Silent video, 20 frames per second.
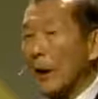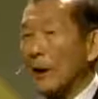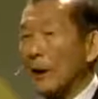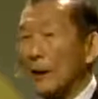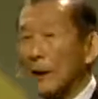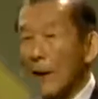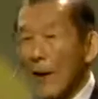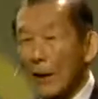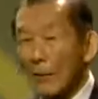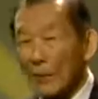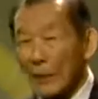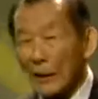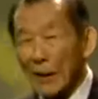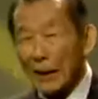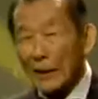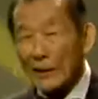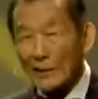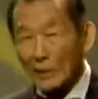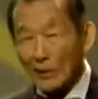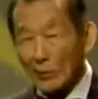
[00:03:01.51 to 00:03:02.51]
We had an
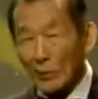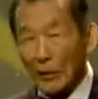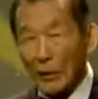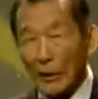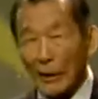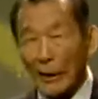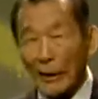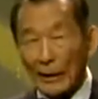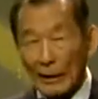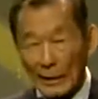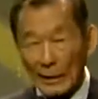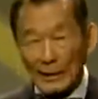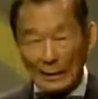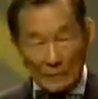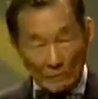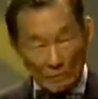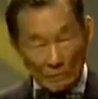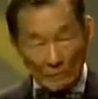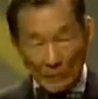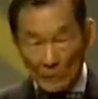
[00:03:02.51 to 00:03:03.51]
avalanche of chronic
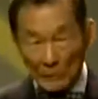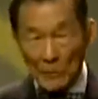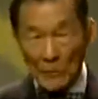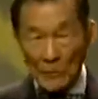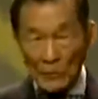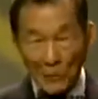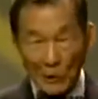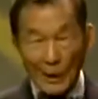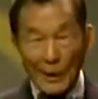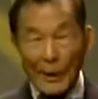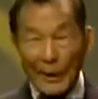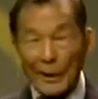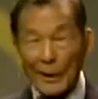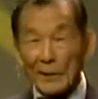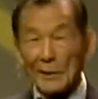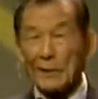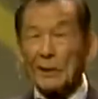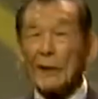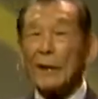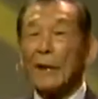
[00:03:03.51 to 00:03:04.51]
drug
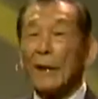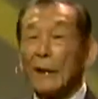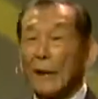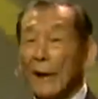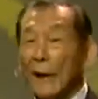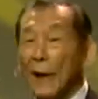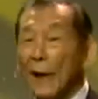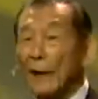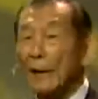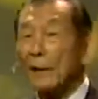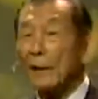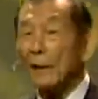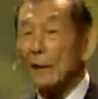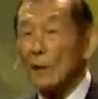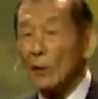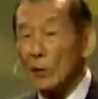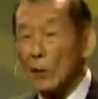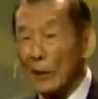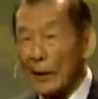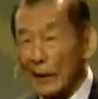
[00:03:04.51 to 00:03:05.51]
addicts and
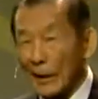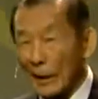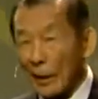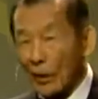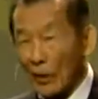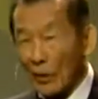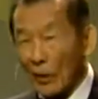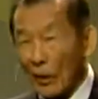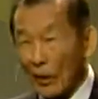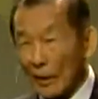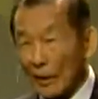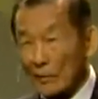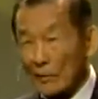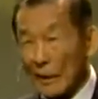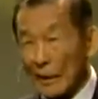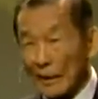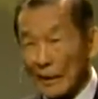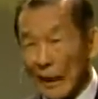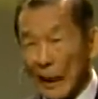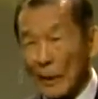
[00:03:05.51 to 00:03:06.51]
chronic alcoholics
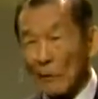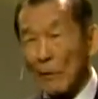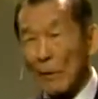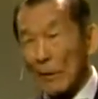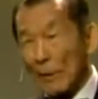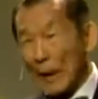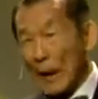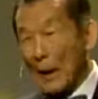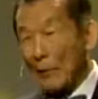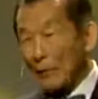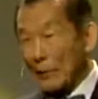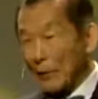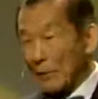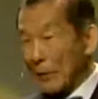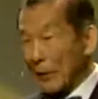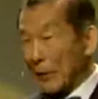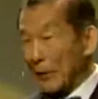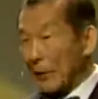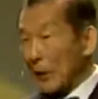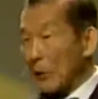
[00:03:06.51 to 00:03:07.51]
that came after
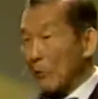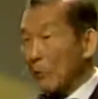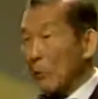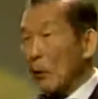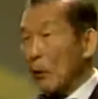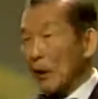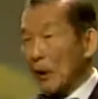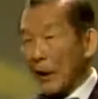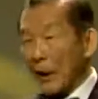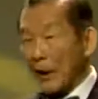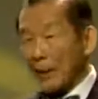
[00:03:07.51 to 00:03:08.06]
the Vietnam War,